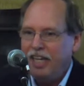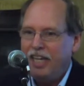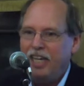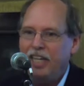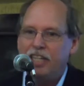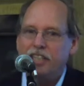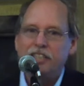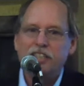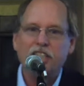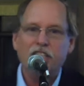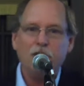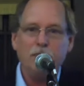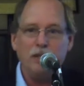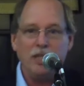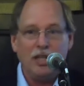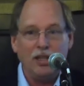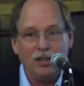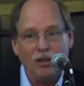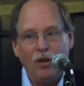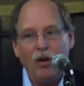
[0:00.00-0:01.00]
and it's going to
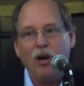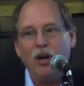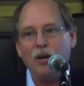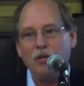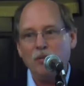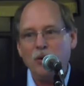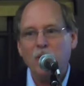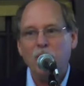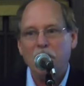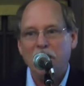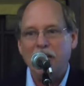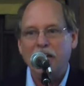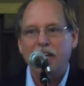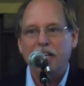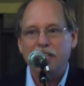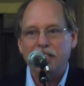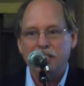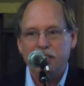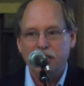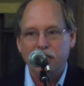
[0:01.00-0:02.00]
be a long road
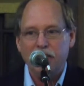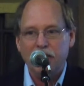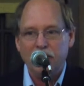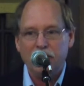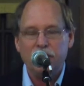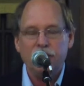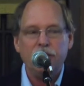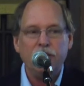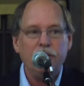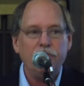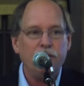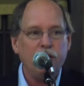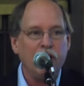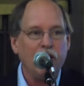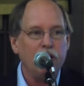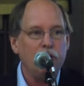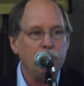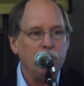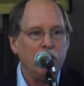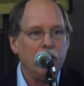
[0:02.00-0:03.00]
ahead to achieve
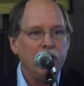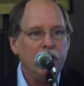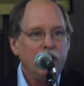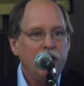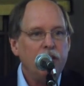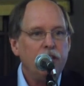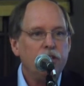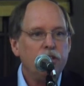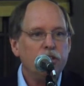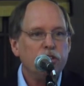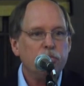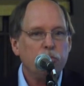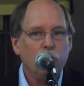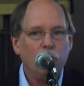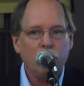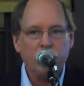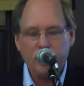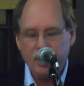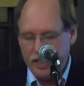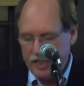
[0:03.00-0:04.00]
that, but there's
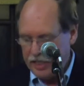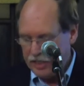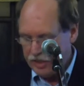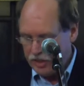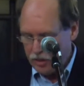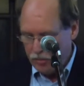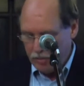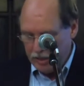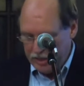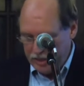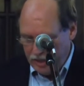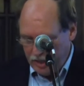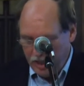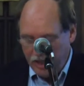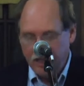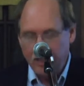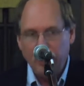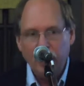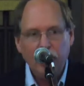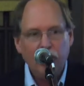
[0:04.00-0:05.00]
work that needs to be
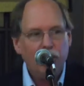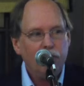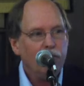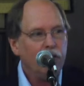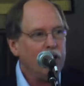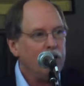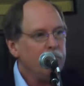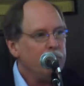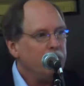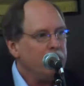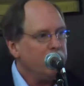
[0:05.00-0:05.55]
done, right?